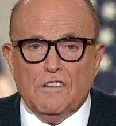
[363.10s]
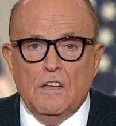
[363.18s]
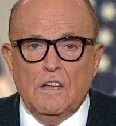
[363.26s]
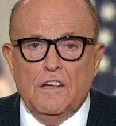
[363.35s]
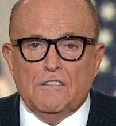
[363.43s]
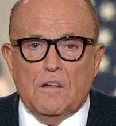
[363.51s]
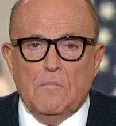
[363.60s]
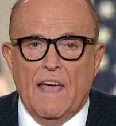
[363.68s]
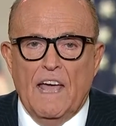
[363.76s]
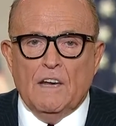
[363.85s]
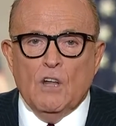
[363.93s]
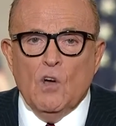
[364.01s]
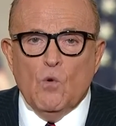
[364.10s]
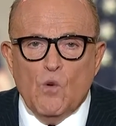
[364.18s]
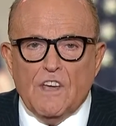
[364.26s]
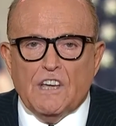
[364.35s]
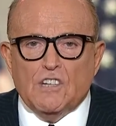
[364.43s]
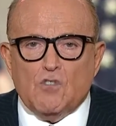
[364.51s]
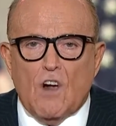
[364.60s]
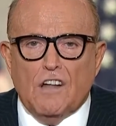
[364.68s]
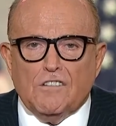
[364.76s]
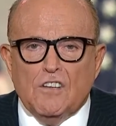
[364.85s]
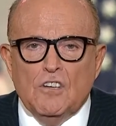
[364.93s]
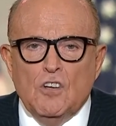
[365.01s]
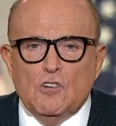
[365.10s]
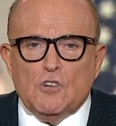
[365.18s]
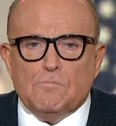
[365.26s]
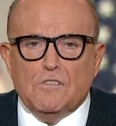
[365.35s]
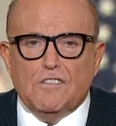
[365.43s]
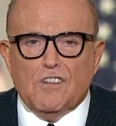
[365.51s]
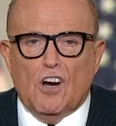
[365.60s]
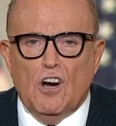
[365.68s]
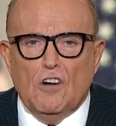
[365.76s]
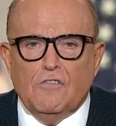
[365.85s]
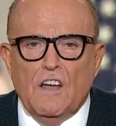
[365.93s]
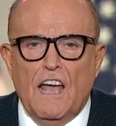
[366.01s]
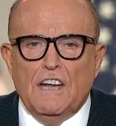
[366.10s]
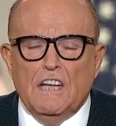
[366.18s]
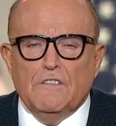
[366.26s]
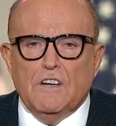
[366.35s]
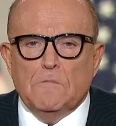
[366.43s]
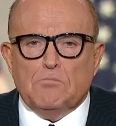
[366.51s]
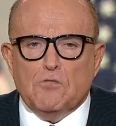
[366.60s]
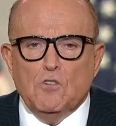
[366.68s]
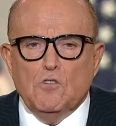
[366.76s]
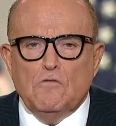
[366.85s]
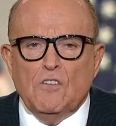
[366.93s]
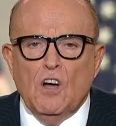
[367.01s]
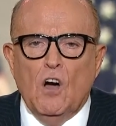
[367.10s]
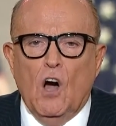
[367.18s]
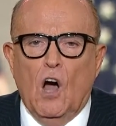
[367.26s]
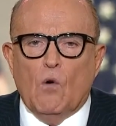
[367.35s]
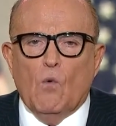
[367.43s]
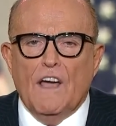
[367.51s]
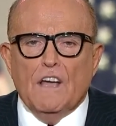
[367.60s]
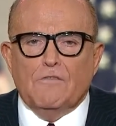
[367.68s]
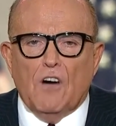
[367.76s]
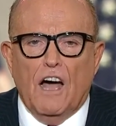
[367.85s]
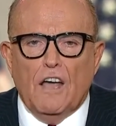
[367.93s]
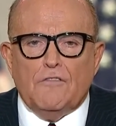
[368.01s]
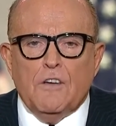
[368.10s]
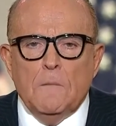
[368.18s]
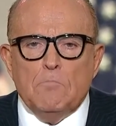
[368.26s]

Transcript: is the man we can trust to preserve and even improve our way of life.